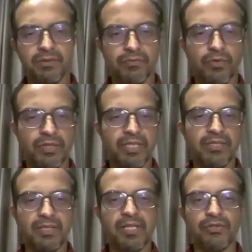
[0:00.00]
what
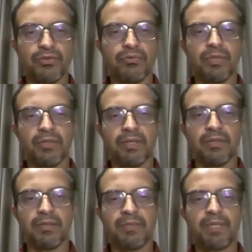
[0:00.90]
these guys do,
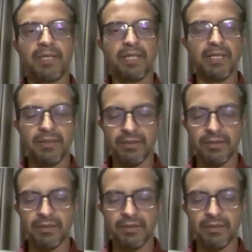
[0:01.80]
and typically,